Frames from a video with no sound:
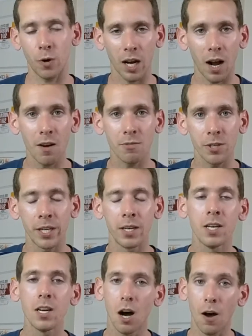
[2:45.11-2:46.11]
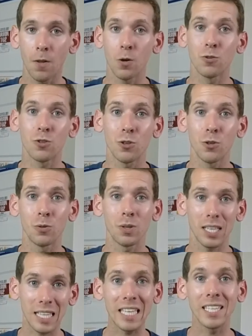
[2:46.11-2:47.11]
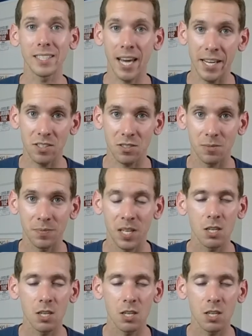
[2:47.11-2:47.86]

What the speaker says: recovery on those two key days.